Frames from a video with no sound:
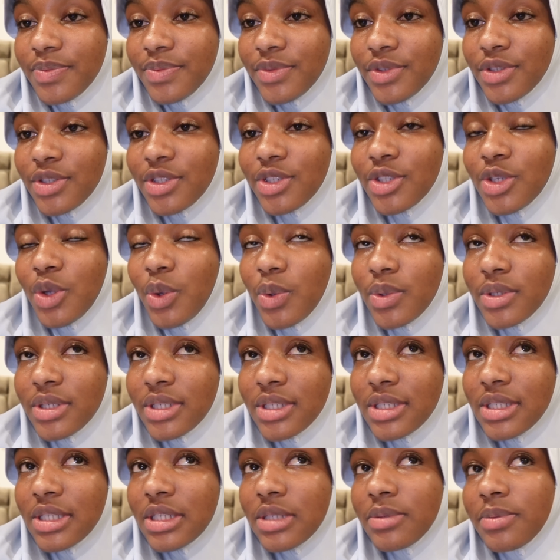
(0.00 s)
So
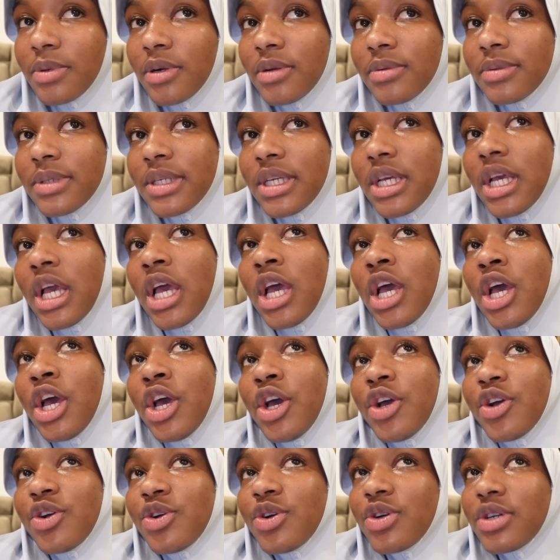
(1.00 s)
this is probably
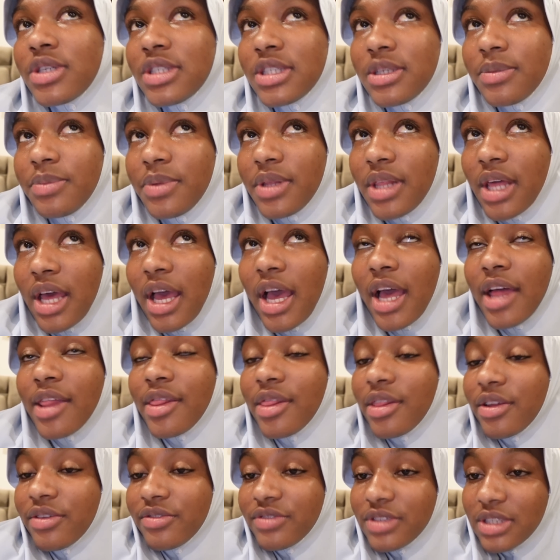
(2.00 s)
going to be the
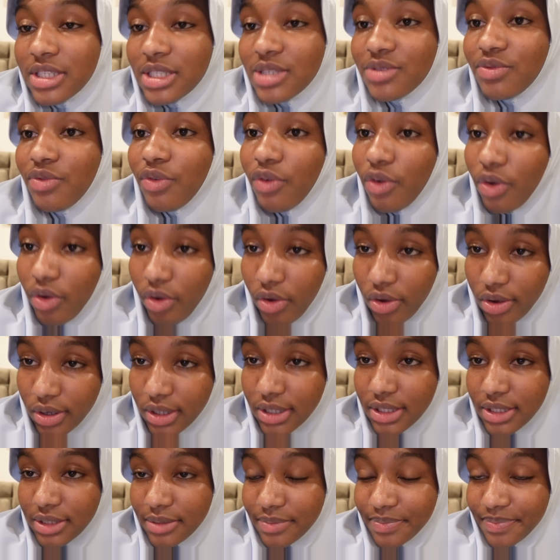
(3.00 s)
end of this vlog.